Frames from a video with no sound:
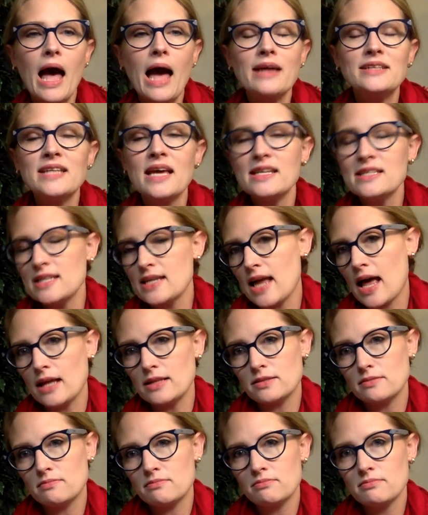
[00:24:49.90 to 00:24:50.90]
tend to
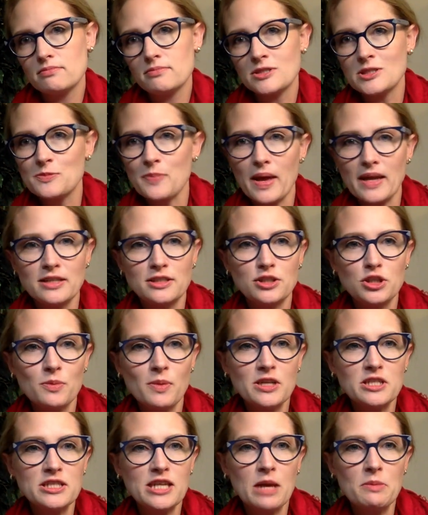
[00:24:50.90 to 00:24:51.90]
not spend too
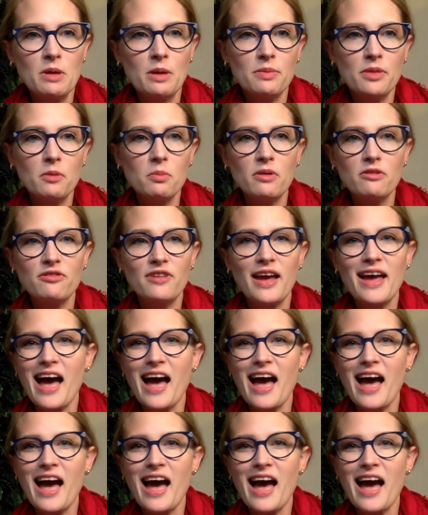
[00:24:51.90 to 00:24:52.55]
much time at the buffet.